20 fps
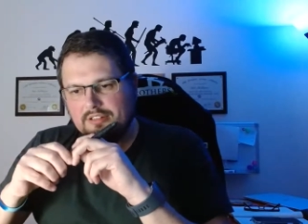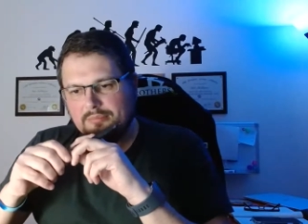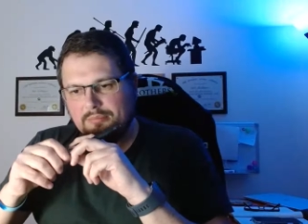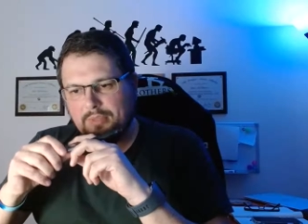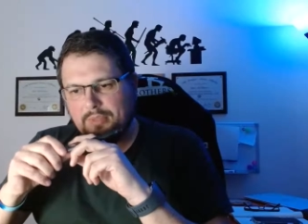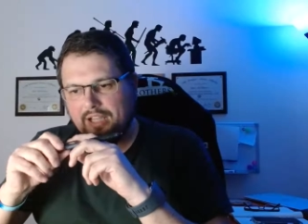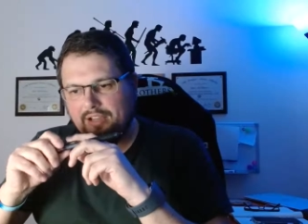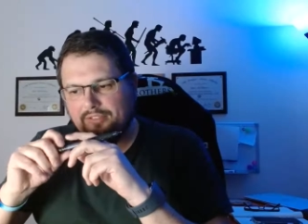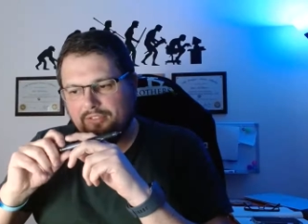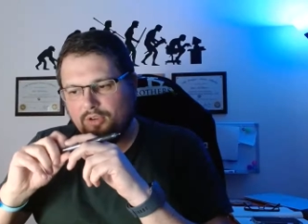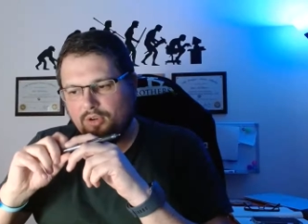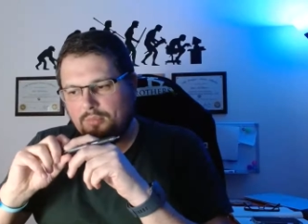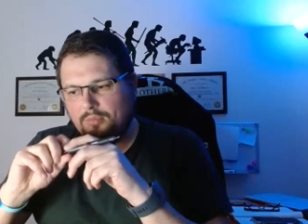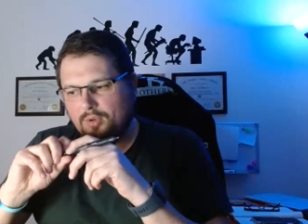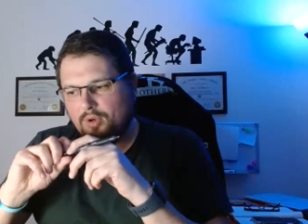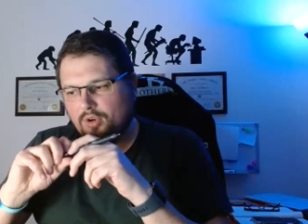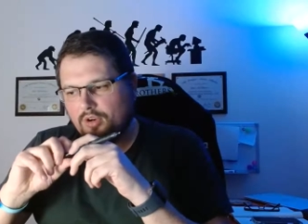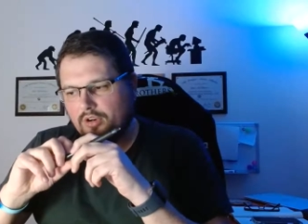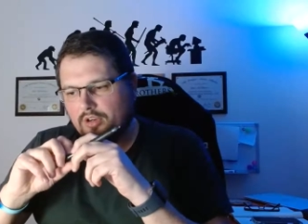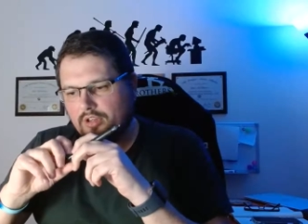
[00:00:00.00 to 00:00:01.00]
platform
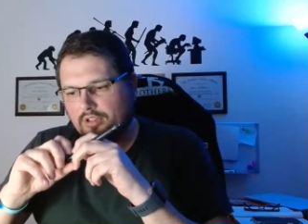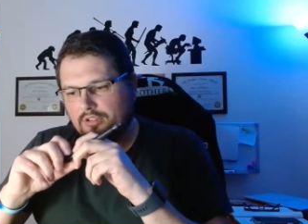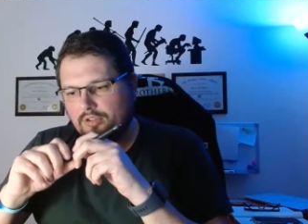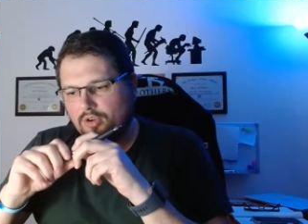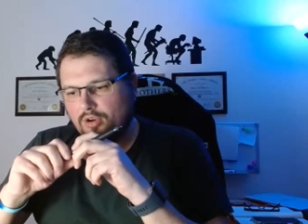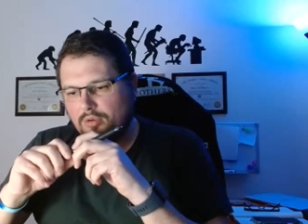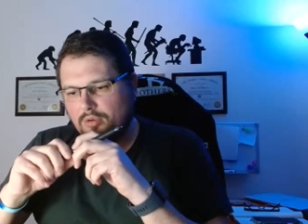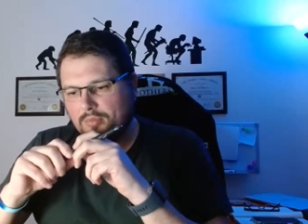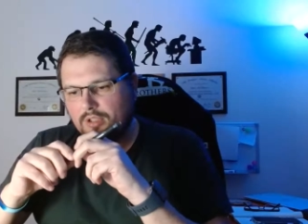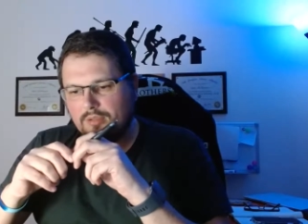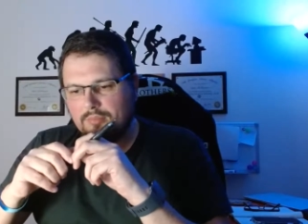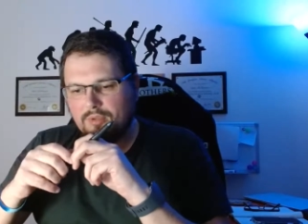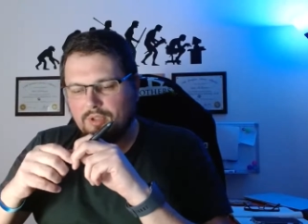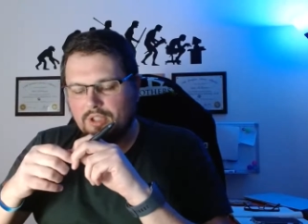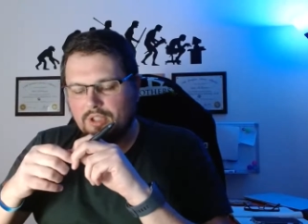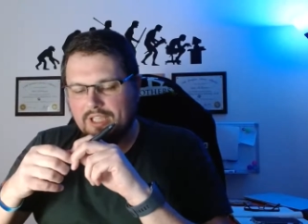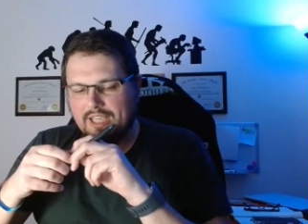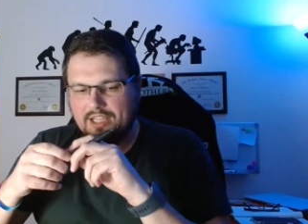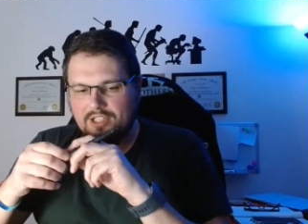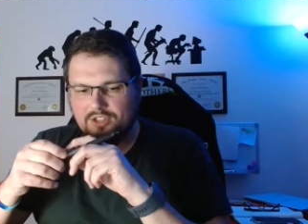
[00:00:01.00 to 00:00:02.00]
or a normal
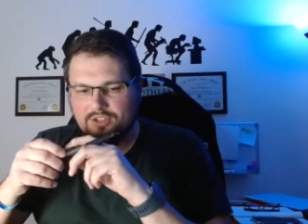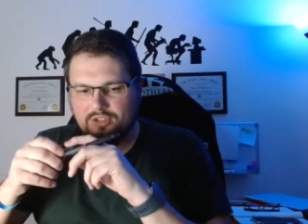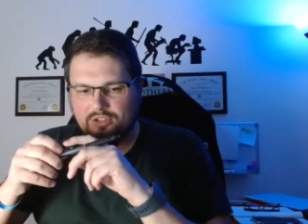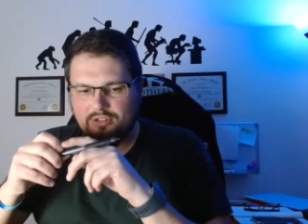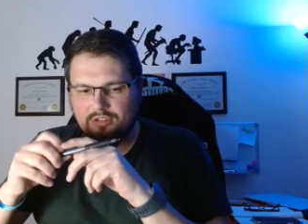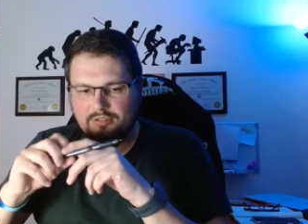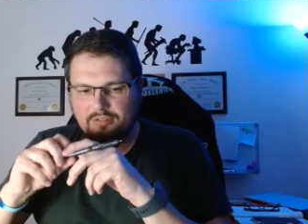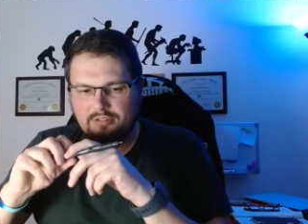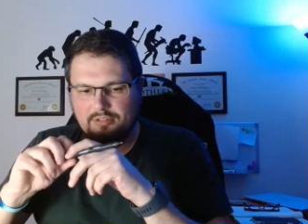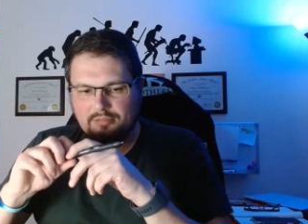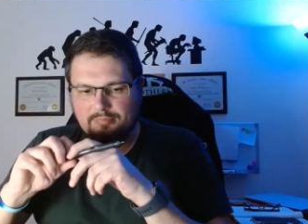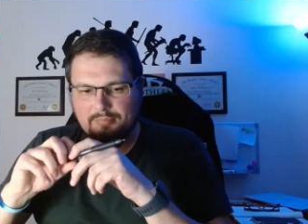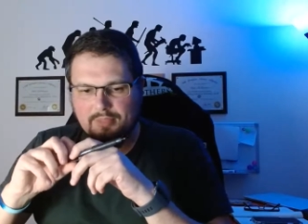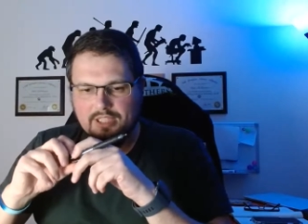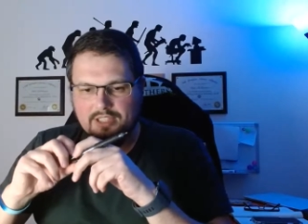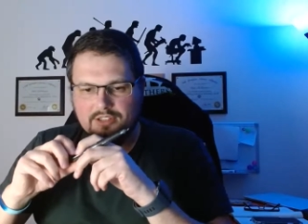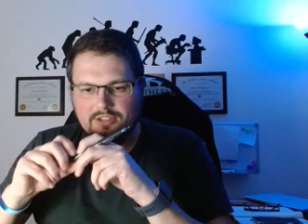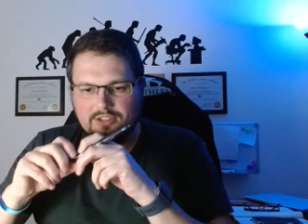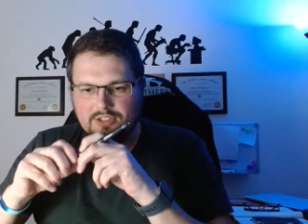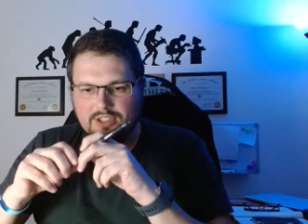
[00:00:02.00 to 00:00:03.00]
communication
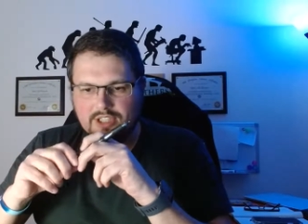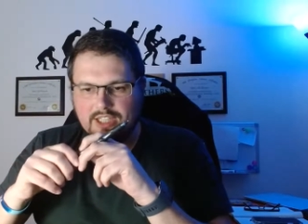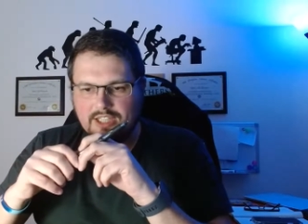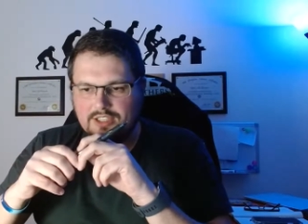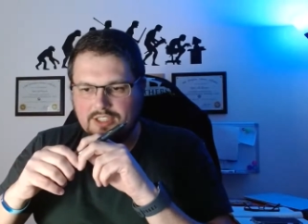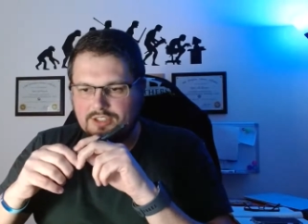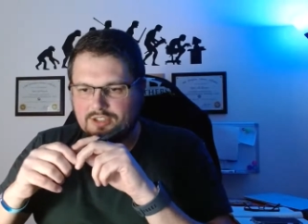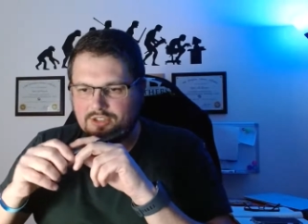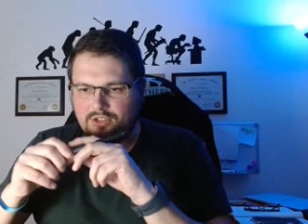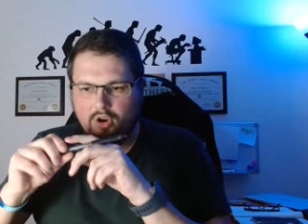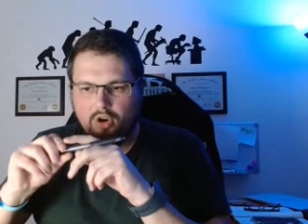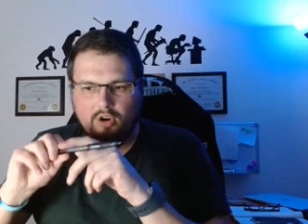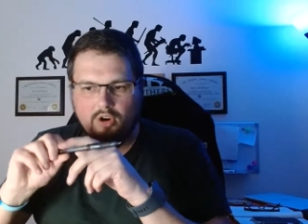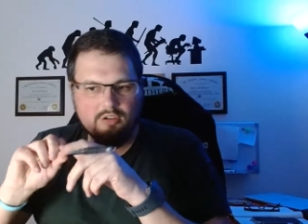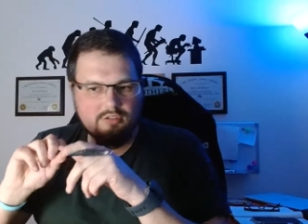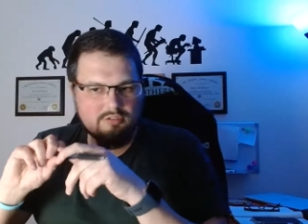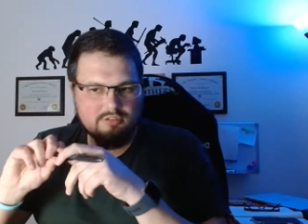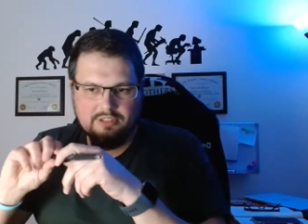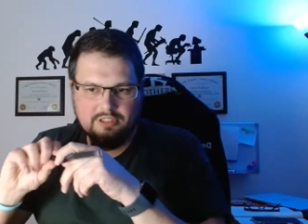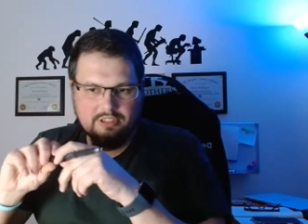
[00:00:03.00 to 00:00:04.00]
means is not
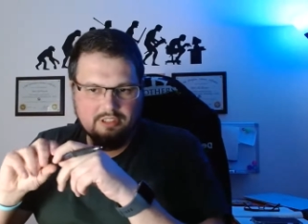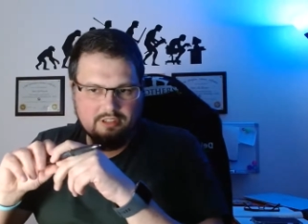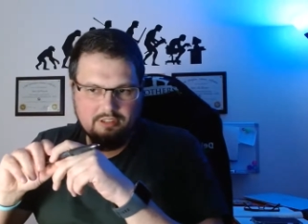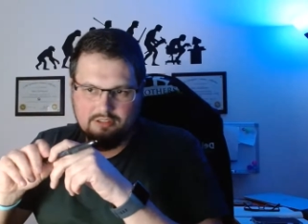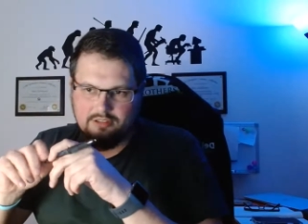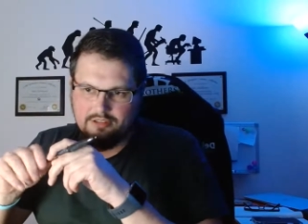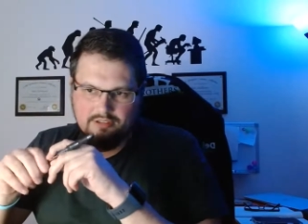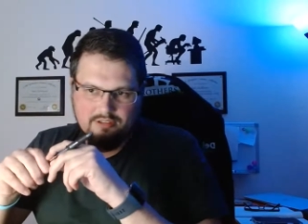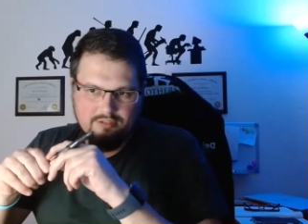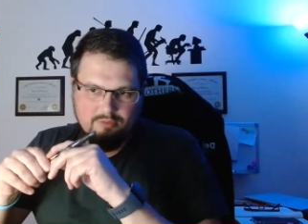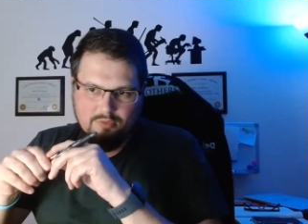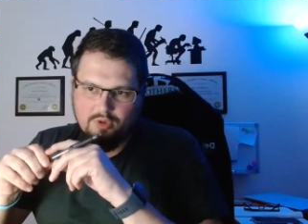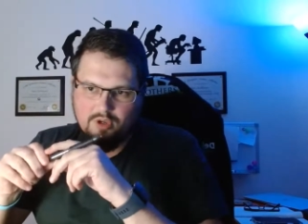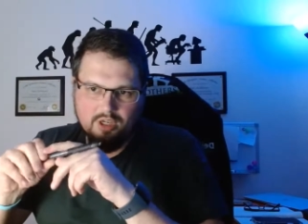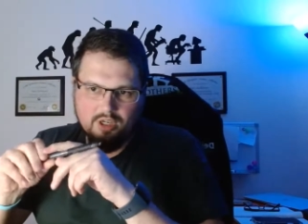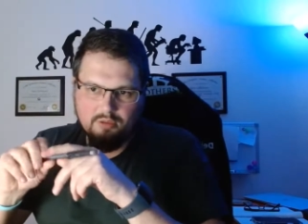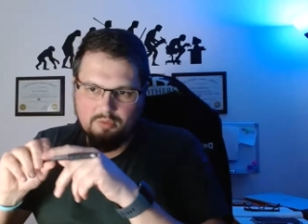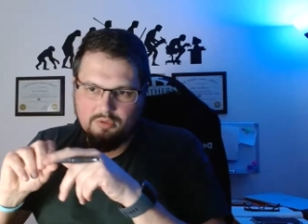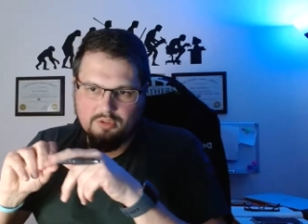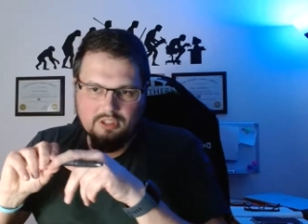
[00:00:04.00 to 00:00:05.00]
what
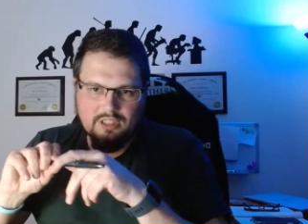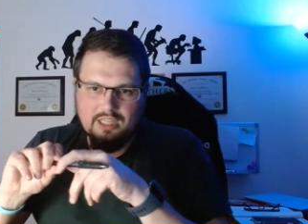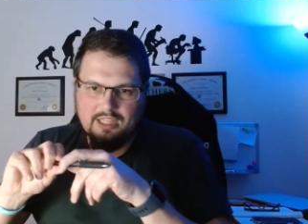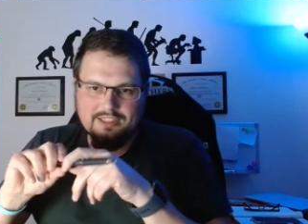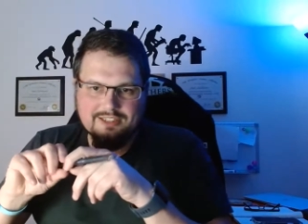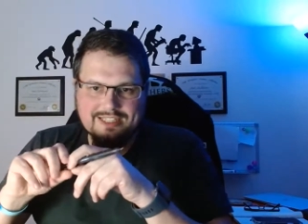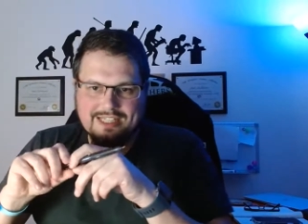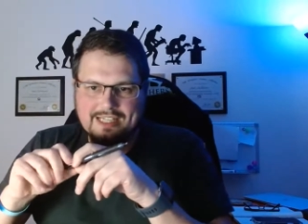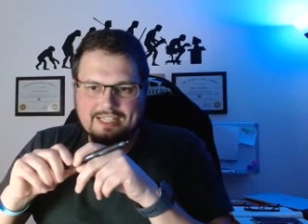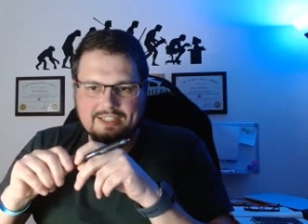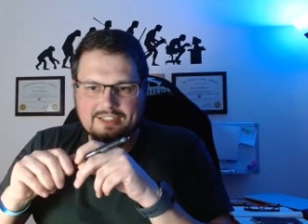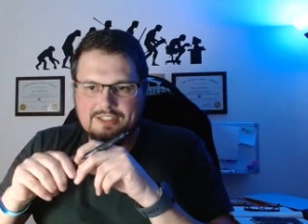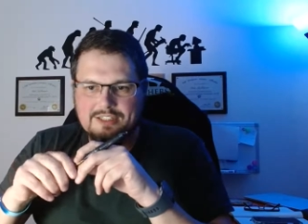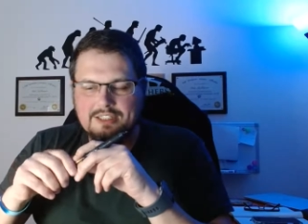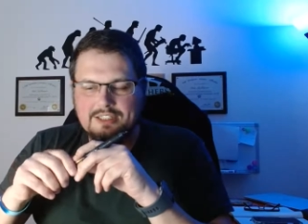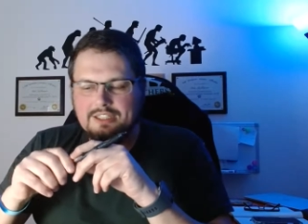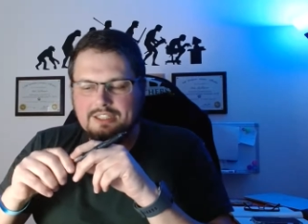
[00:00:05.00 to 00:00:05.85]
I would class it as.